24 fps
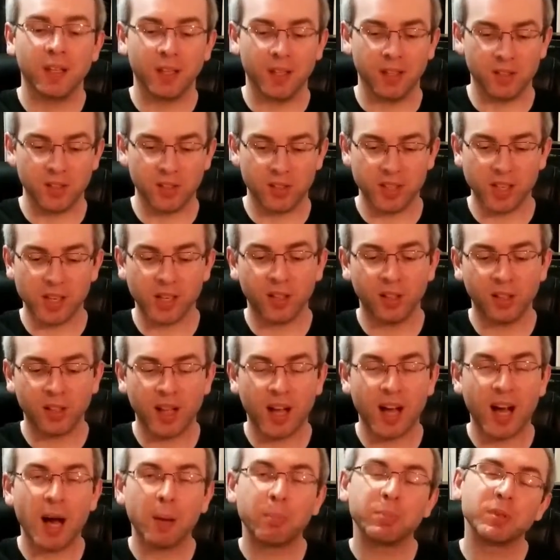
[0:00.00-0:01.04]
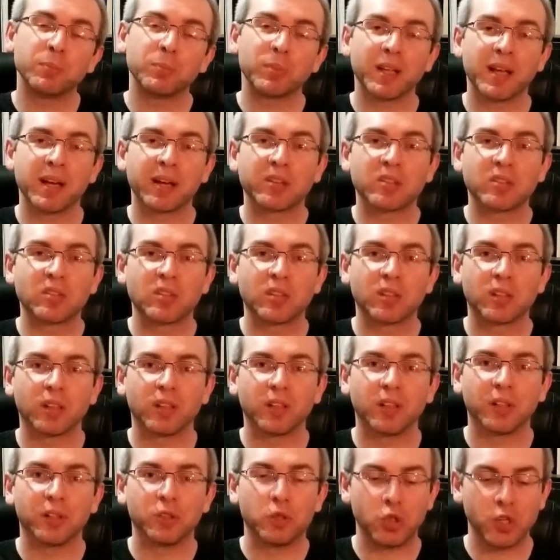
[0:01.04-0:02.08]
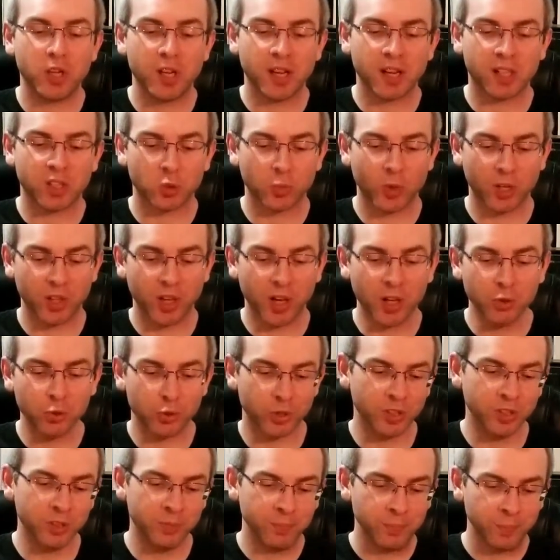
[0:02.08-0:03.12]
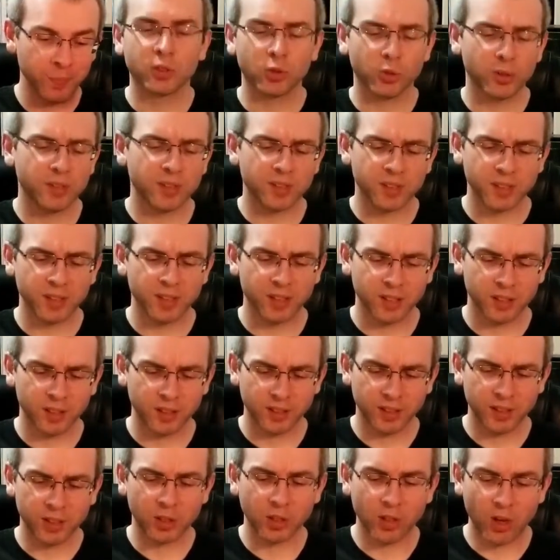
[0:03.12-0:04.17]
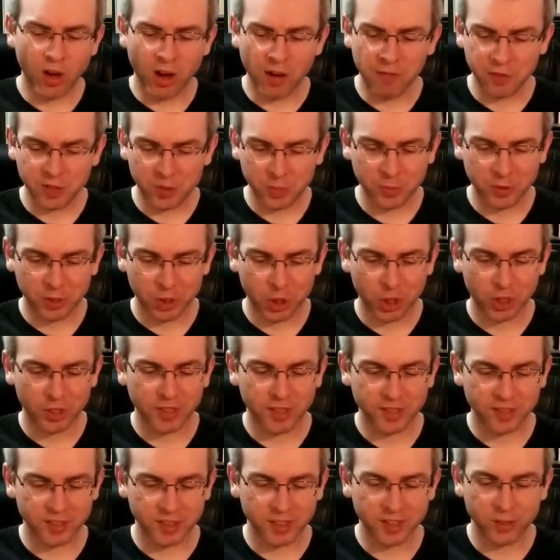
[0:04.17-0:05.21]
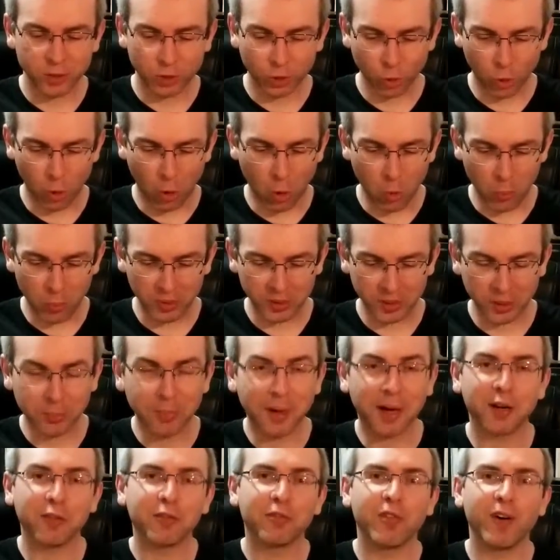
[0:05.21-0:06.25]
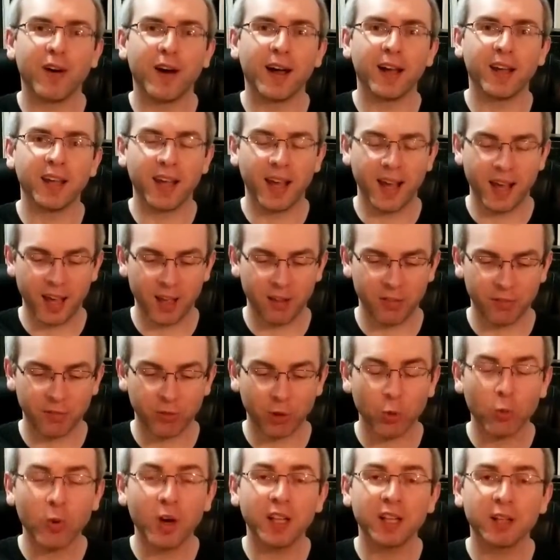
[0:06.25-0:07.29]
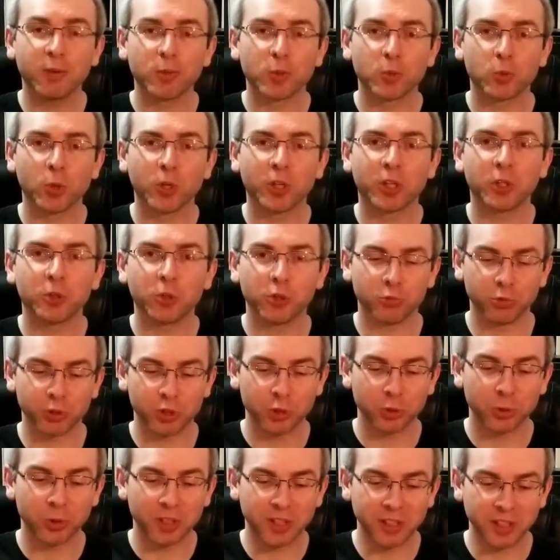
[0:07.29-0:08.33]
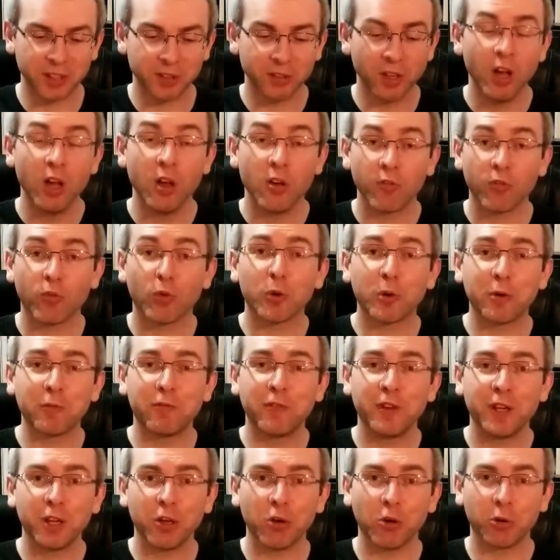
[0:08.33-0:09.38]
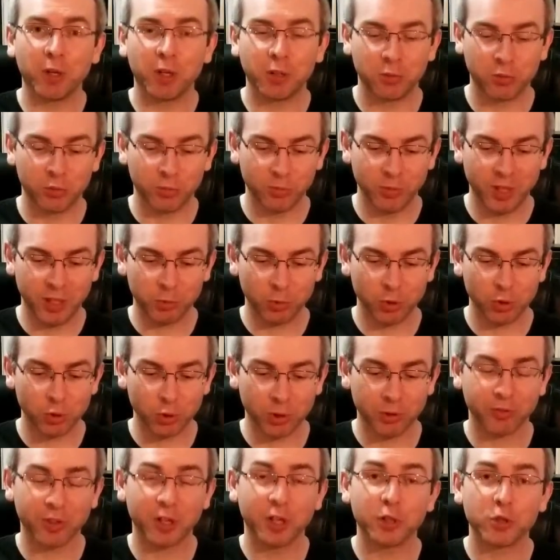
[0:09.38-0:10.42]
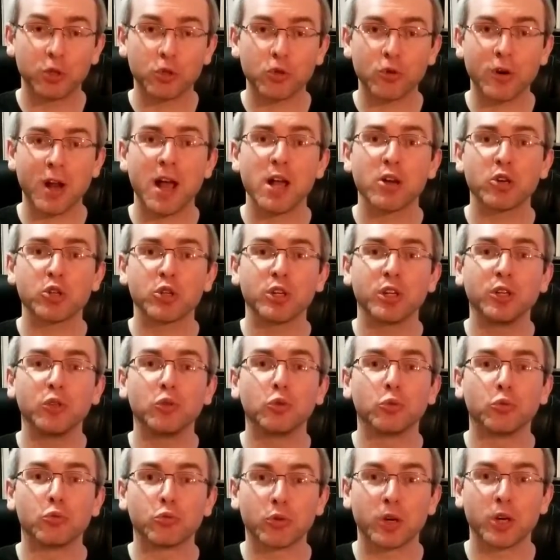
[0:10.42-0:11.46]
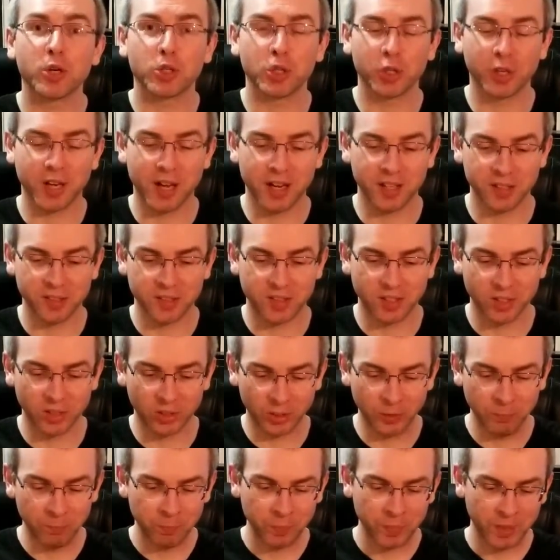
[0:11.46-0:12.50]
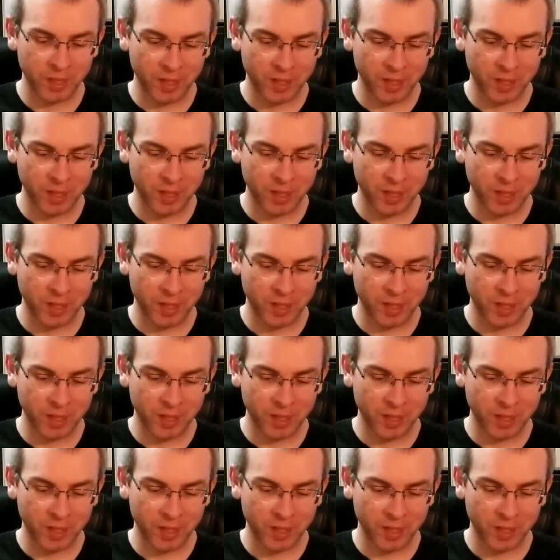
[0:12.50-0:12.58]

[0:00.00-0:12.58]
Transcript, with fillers: It's a Dell Optiplex GX100, so it's a little office machine that's easy to open and modify and for a while I was working on restoring it for a video that, that was sort of a trash into treasure kind of deal.